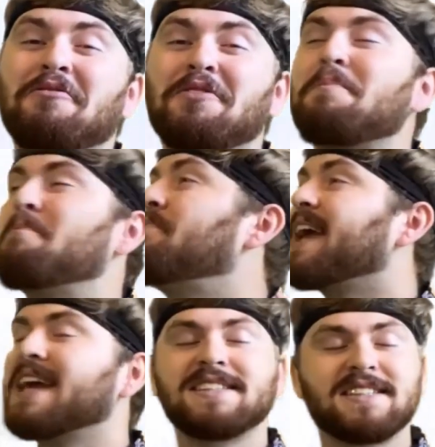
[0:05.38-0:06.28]
of the
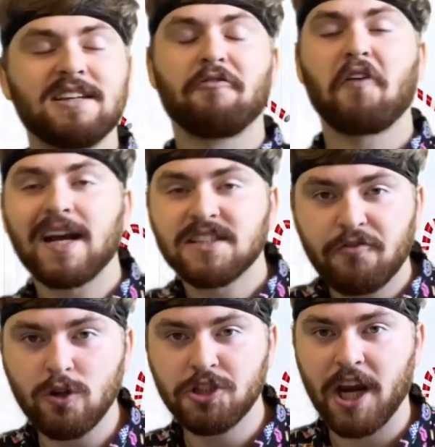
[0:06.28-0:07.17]
biggest fast
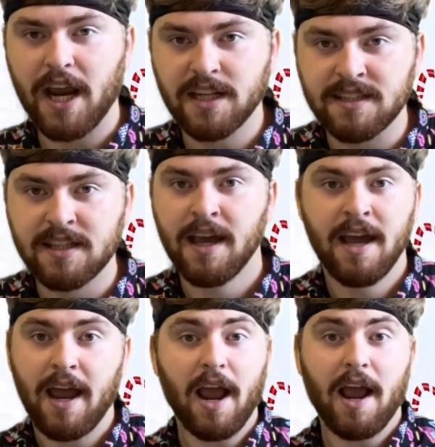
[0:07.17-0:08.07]
food chains
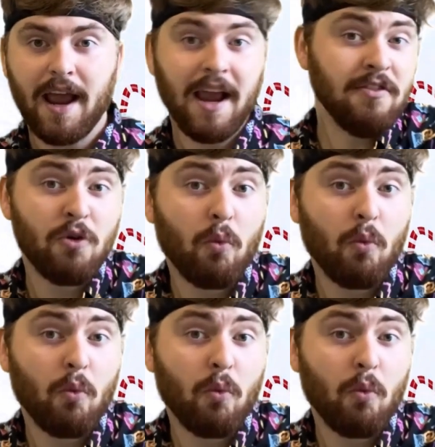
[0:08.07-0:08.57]
in the